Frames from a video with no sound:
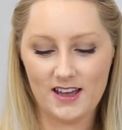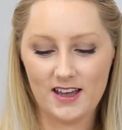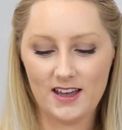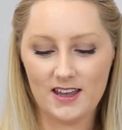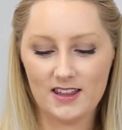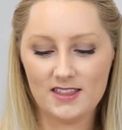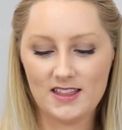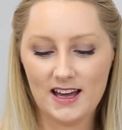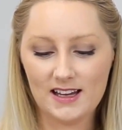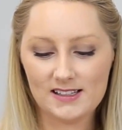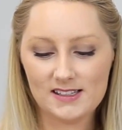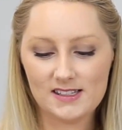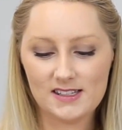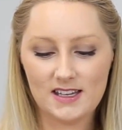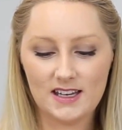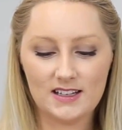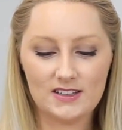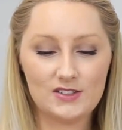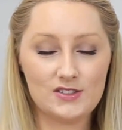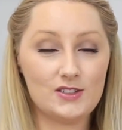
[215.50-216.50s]
And that's
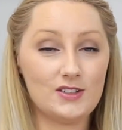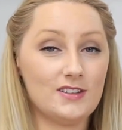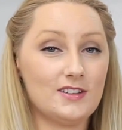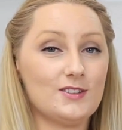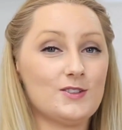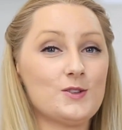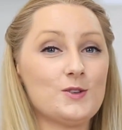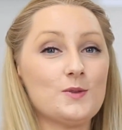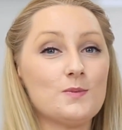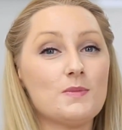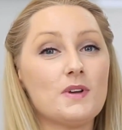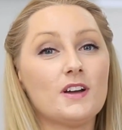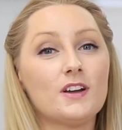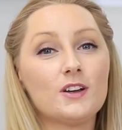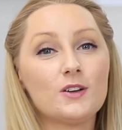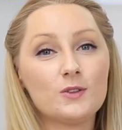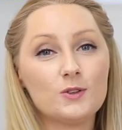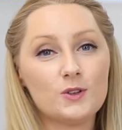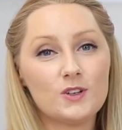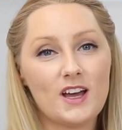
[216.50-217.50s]
thanks to the
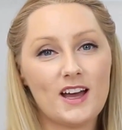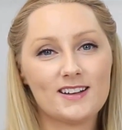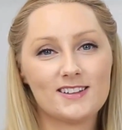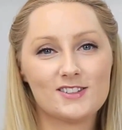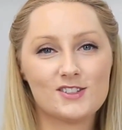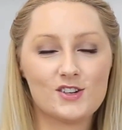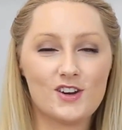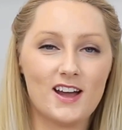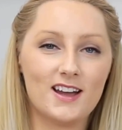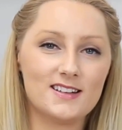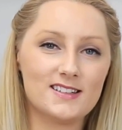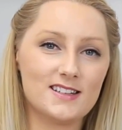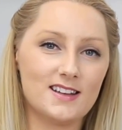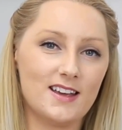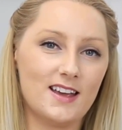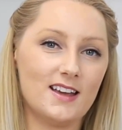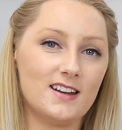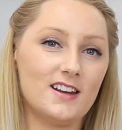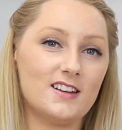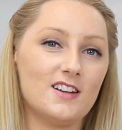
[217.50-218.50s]
turmeric root extract
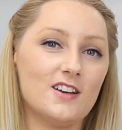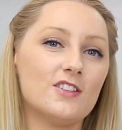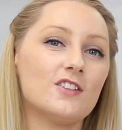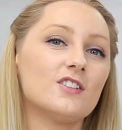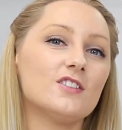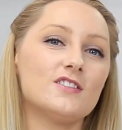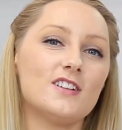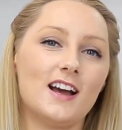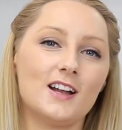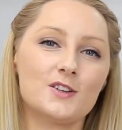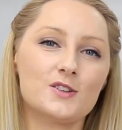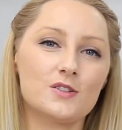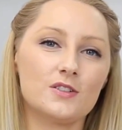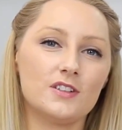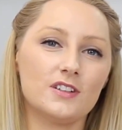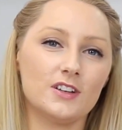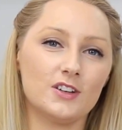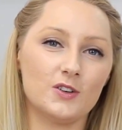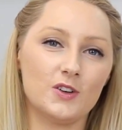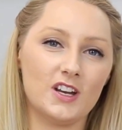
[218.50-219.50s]
and another natural
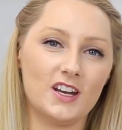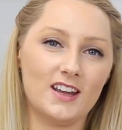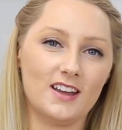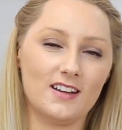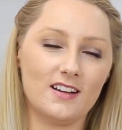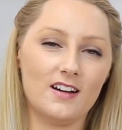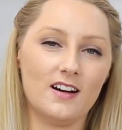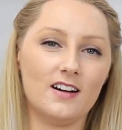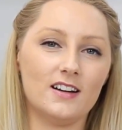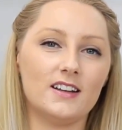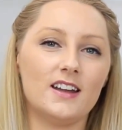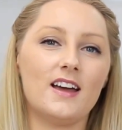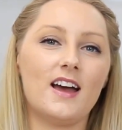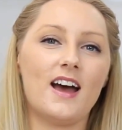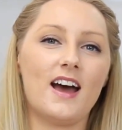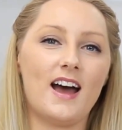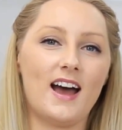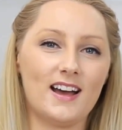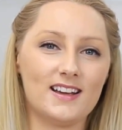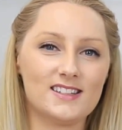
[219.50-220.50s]
ingredient
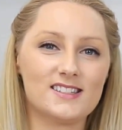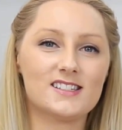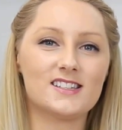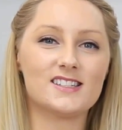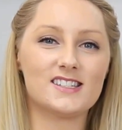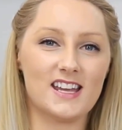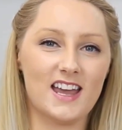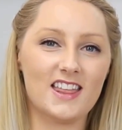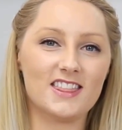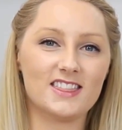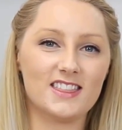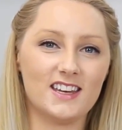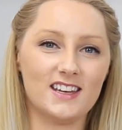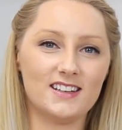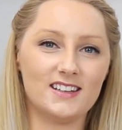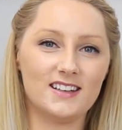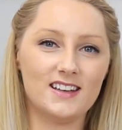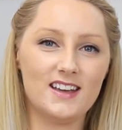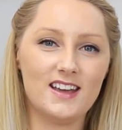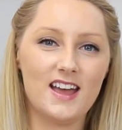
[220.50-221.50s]
called
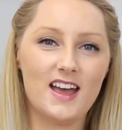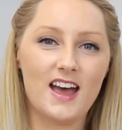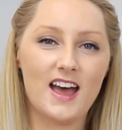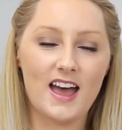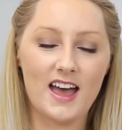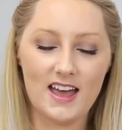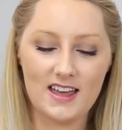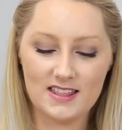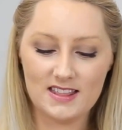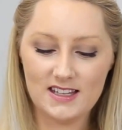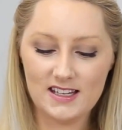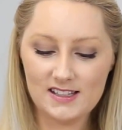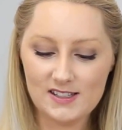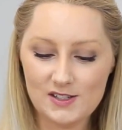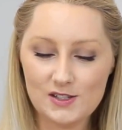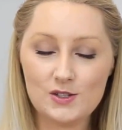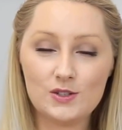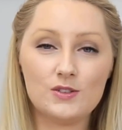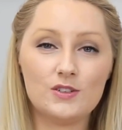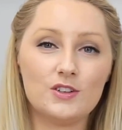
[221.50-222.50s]
astaxanthin. And these
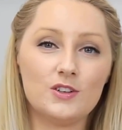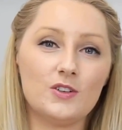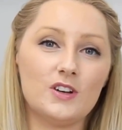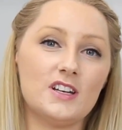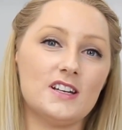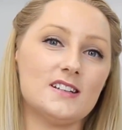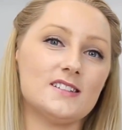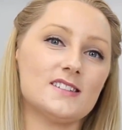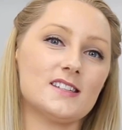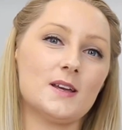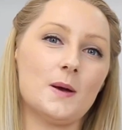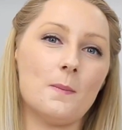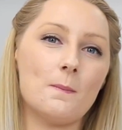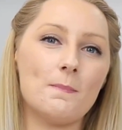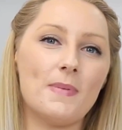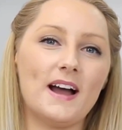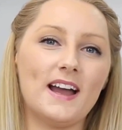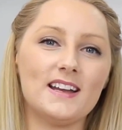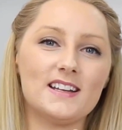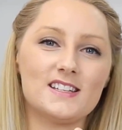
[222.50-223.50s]
2 ingredients
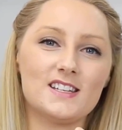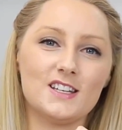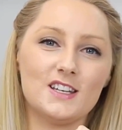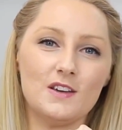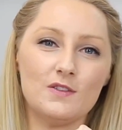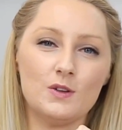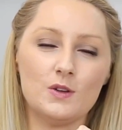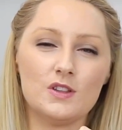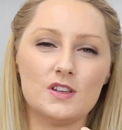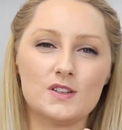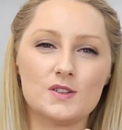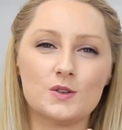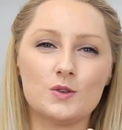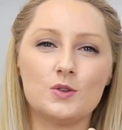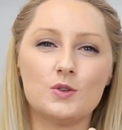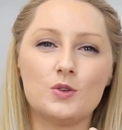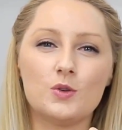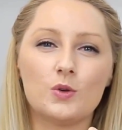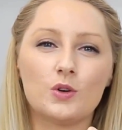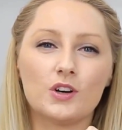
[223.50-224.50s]
combine to give you this
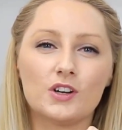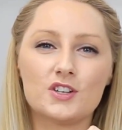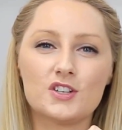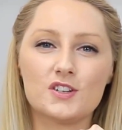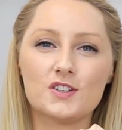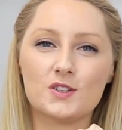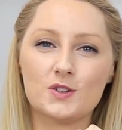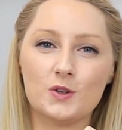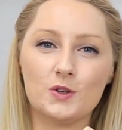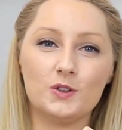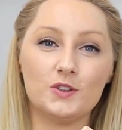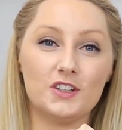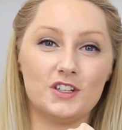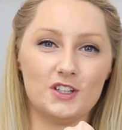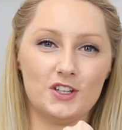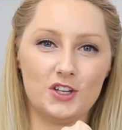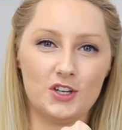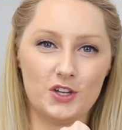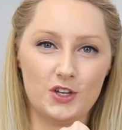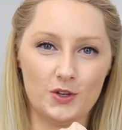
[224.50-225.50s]
gorgeous golden
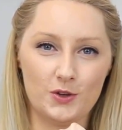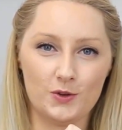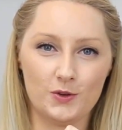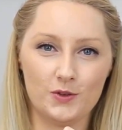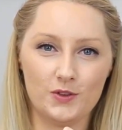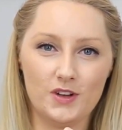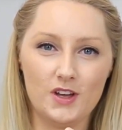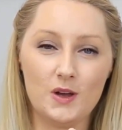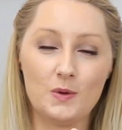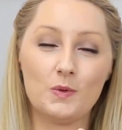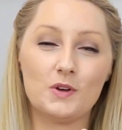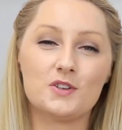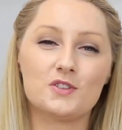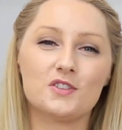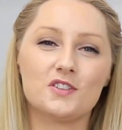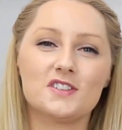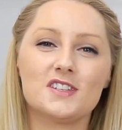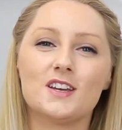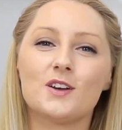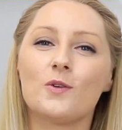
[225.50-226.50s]
hue, which
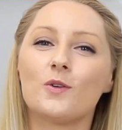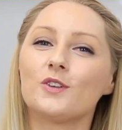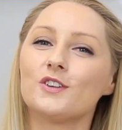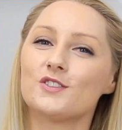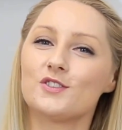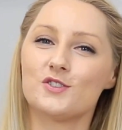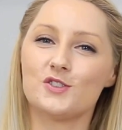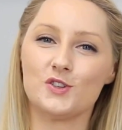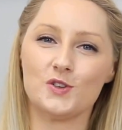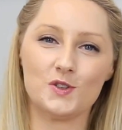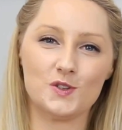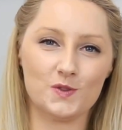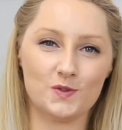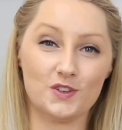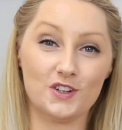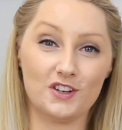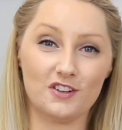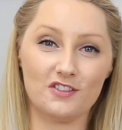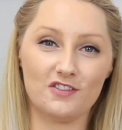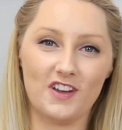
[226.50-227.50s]
looks like orange juice for
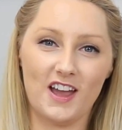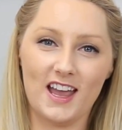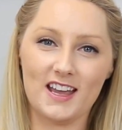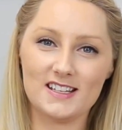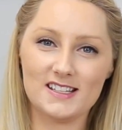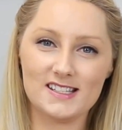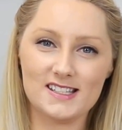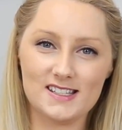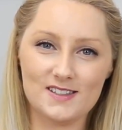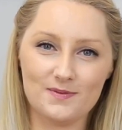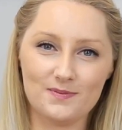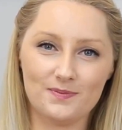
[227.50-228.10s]
your face.